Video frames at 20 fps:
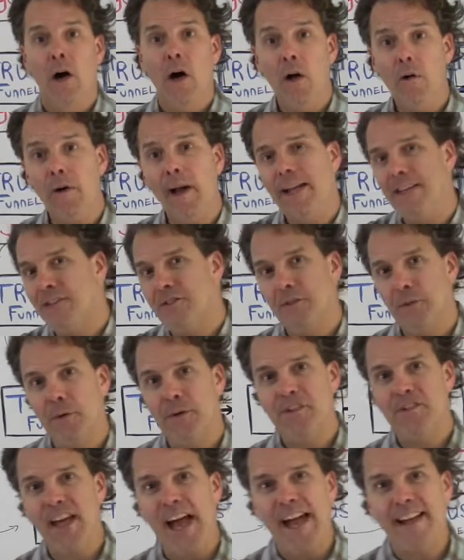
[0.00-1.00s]
All right, so
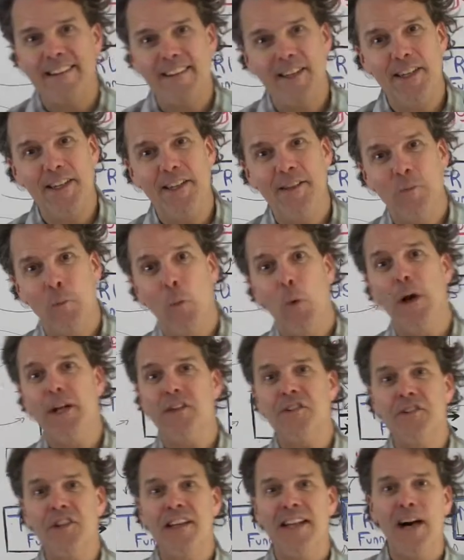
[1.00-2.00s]
exactly what
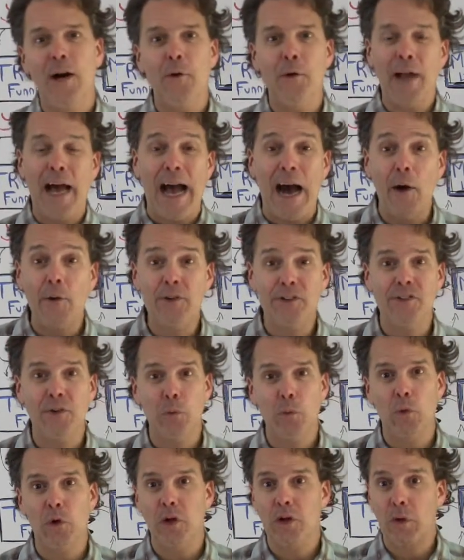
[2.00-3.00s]
is Klout? How does
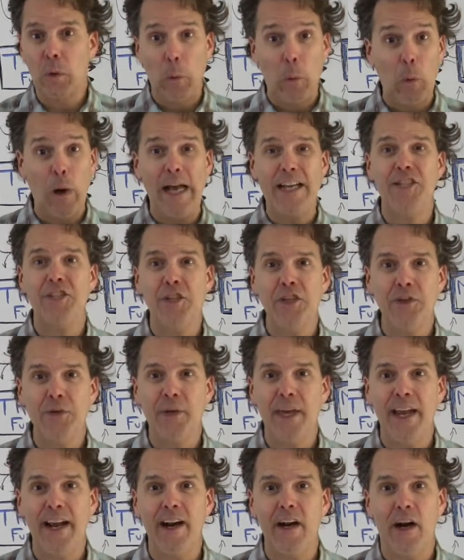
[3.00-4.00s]
it work? Why should you
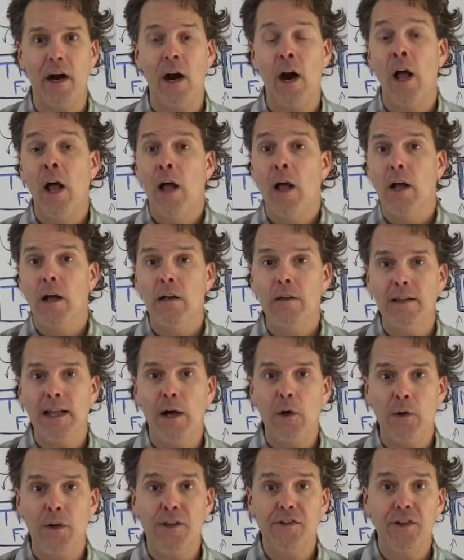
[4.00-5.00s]
care?
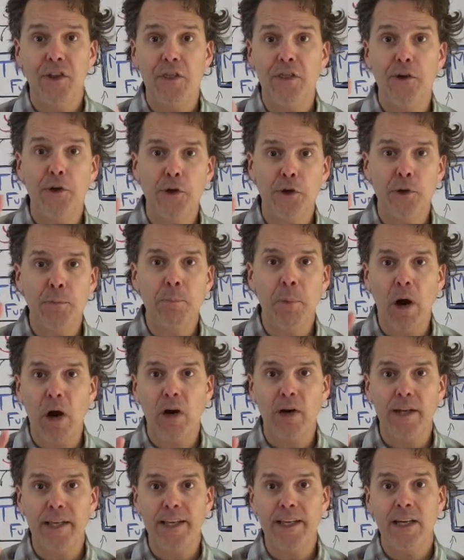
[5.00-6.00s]
Klout is a
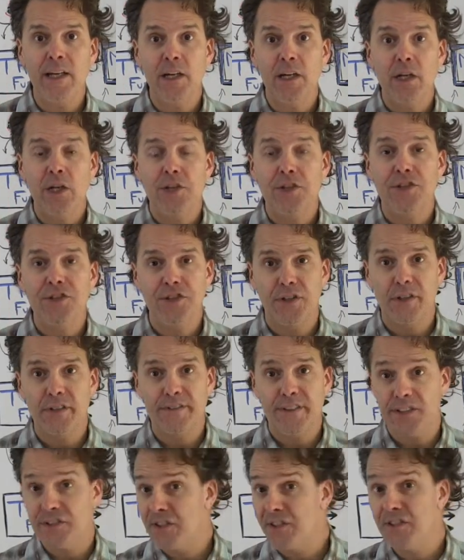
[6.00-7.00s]
third-party
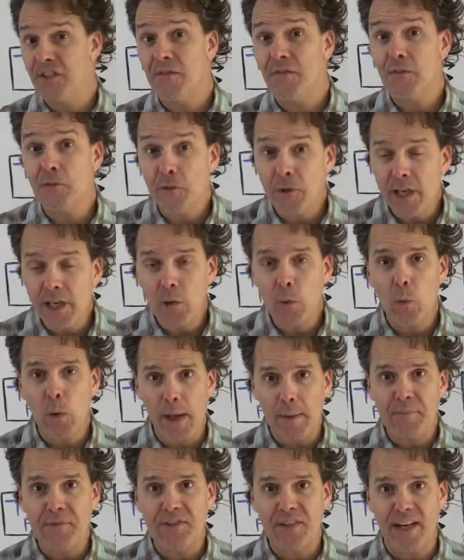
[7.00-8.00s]
service. It's a free
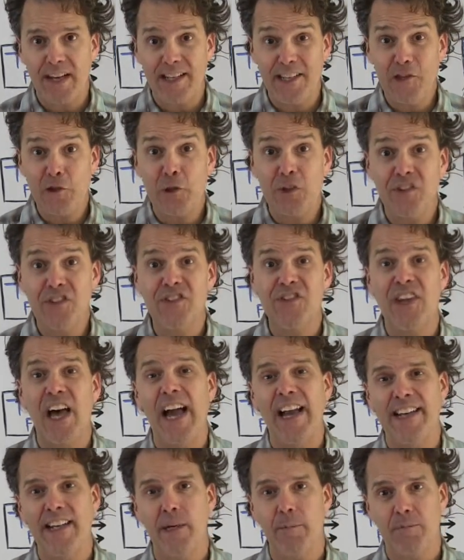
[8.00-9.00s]
website. You can
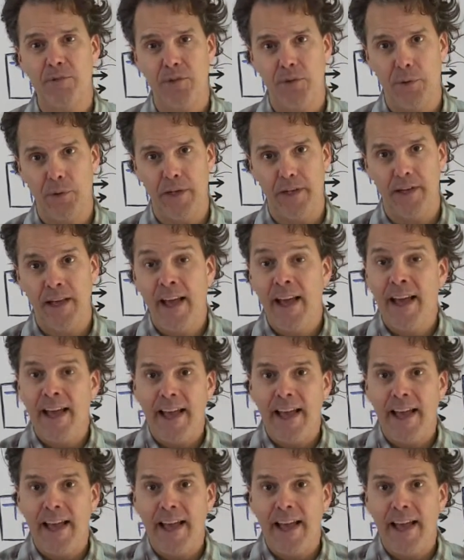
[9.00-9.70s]
sign up to it.